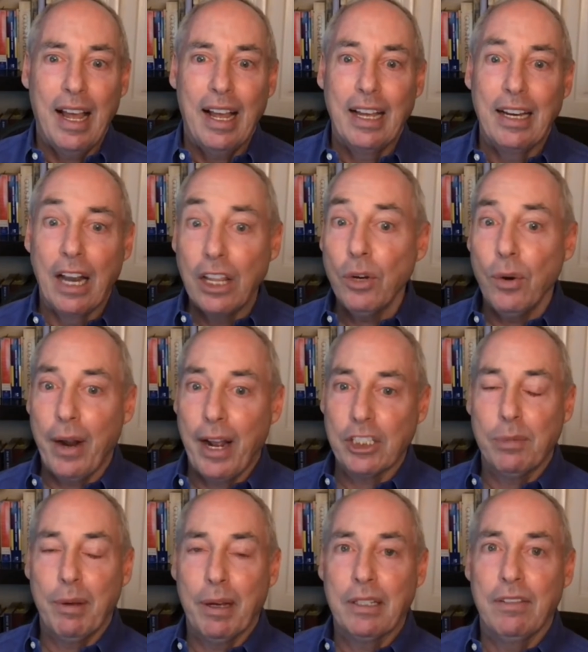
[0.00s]
Another
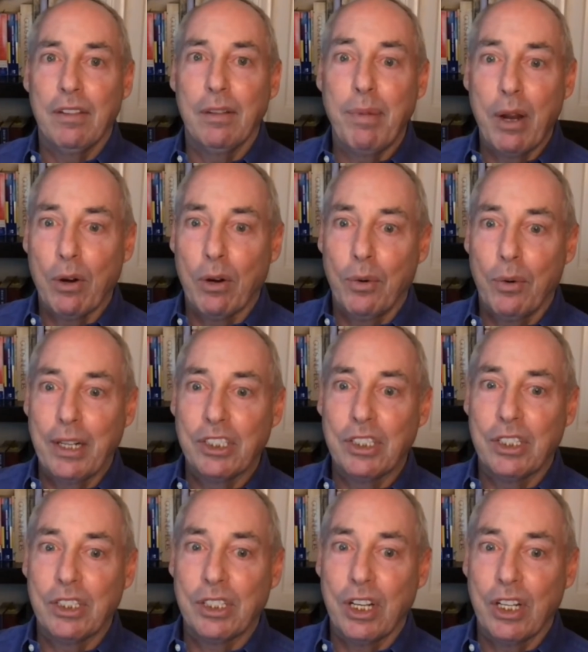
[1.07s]
aspect of the parent rights
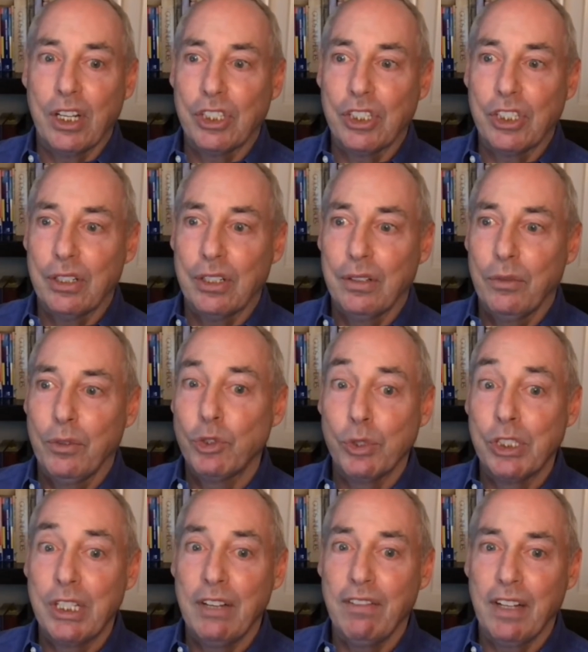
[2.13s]
discussion, which
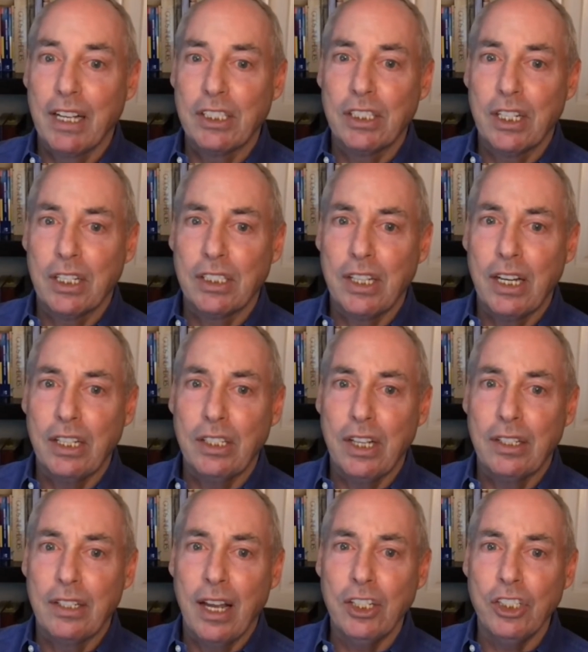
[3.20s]
received less
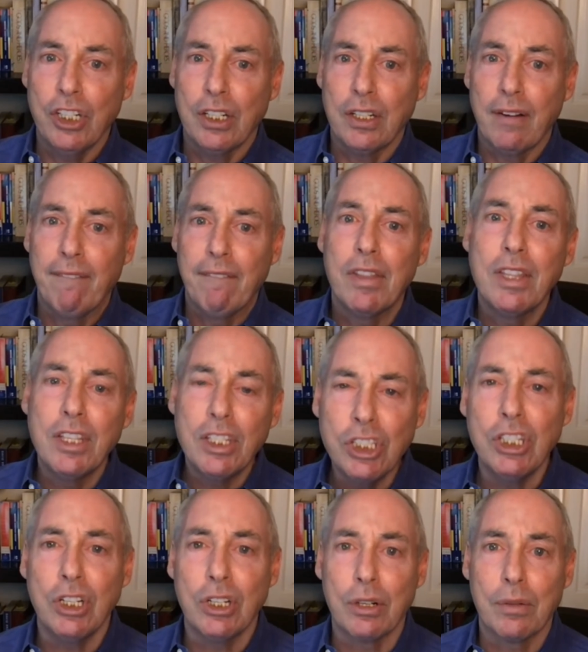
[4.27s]
attention
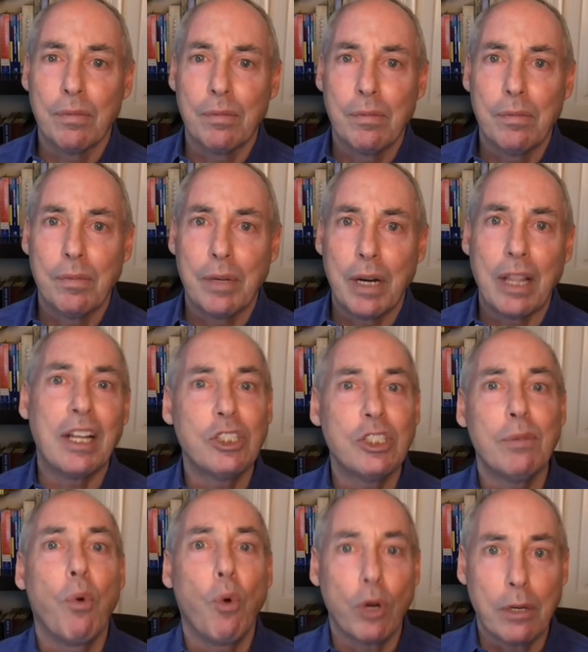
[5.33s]
this year, but I think it's
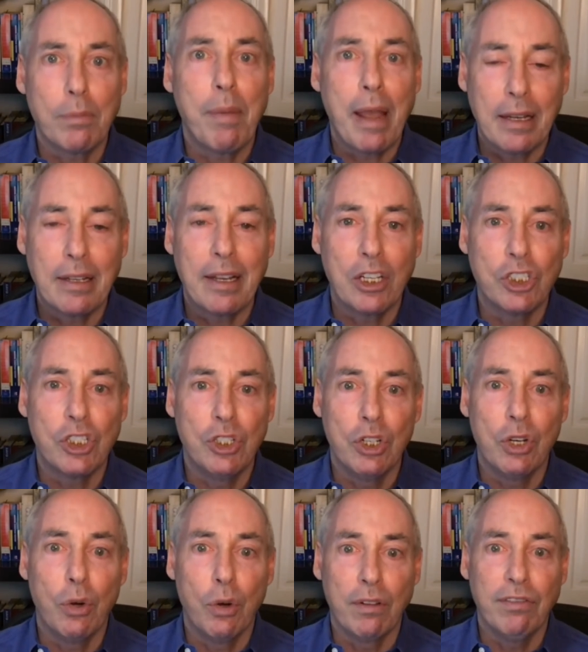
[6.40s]
important to pay attention to
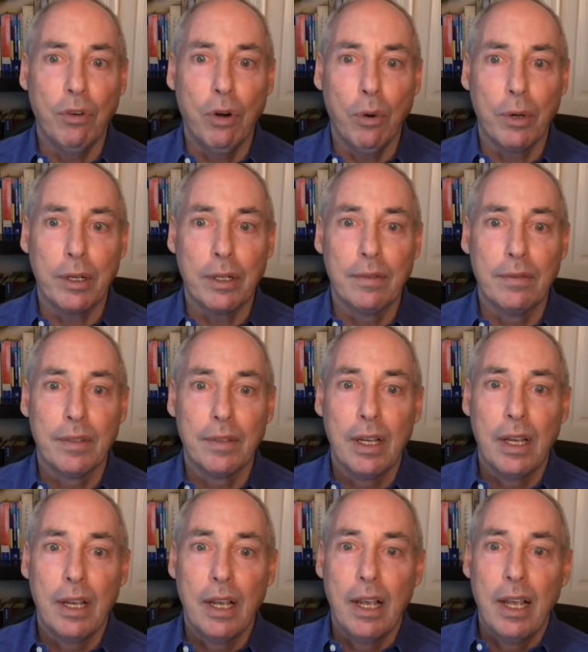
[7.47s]
going forward,
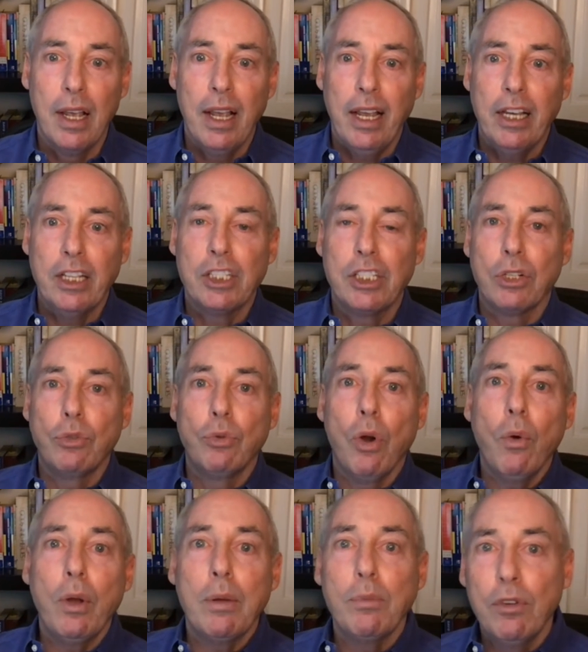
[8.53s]
is the
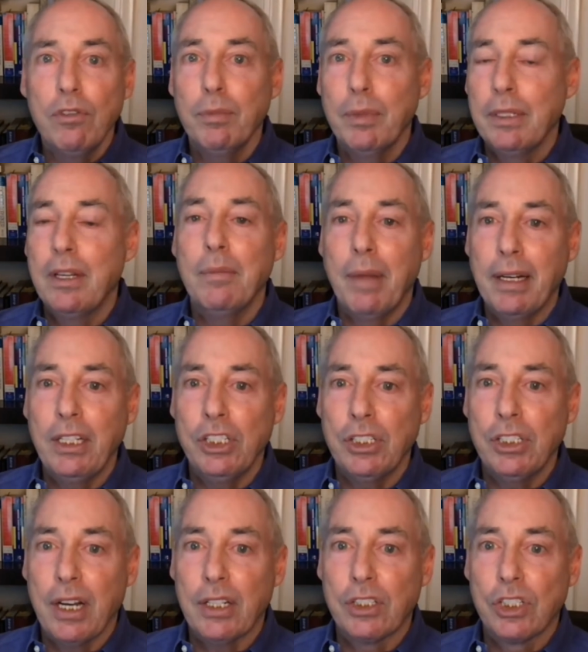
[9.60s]
growing movement in many
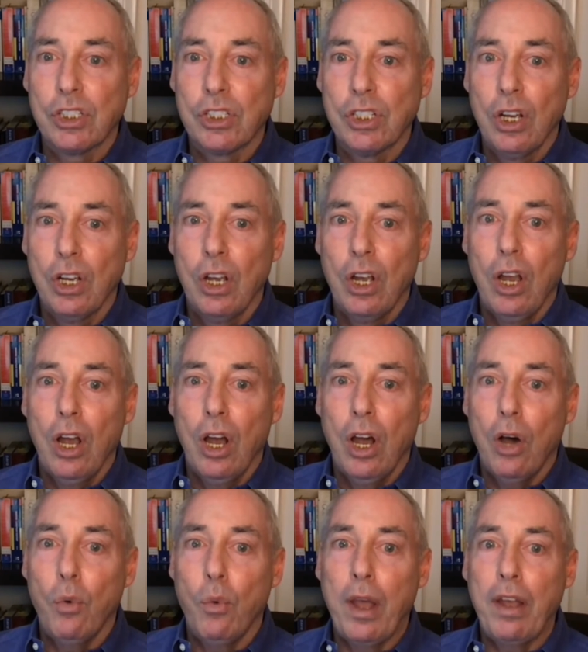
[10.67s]
states
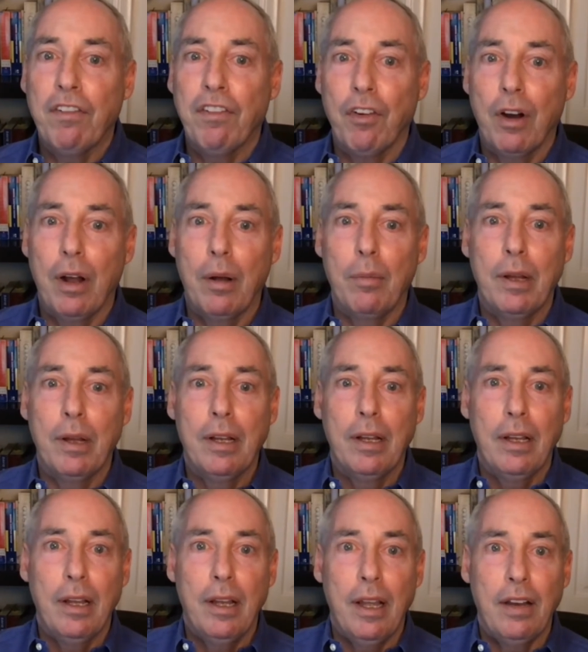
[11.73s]
away from
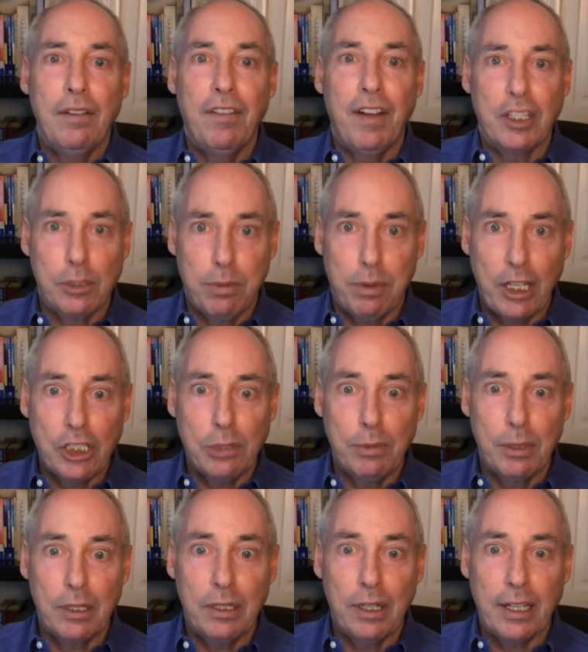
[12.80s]
advanced
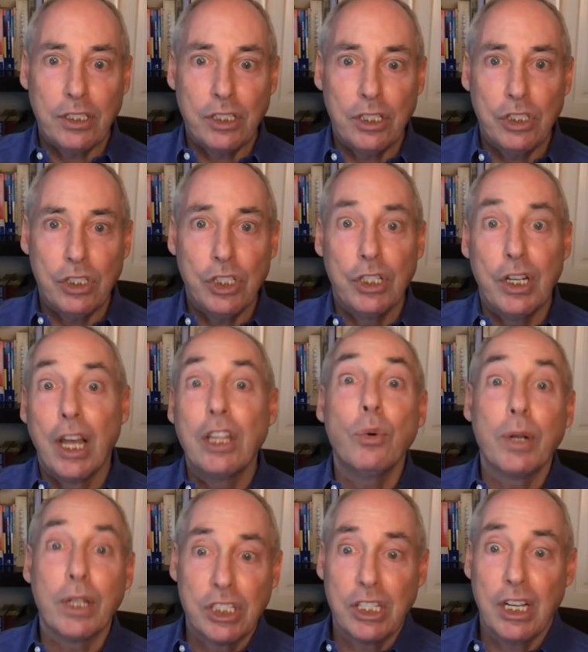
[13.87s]
placement classes and
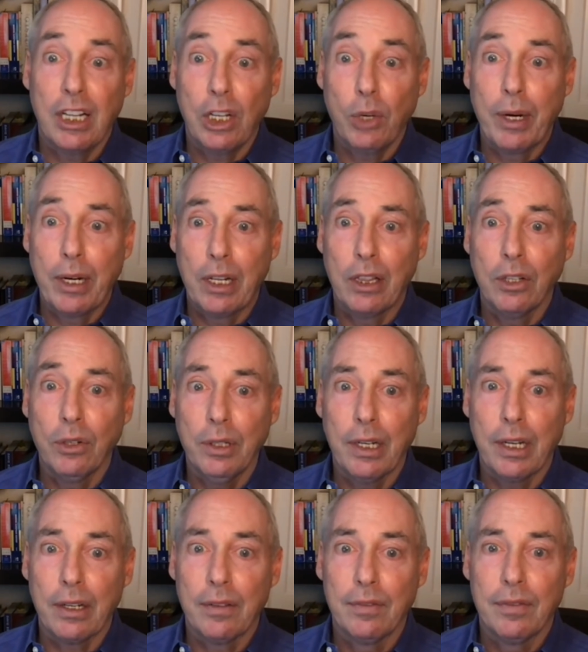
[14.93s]
other accelerated learning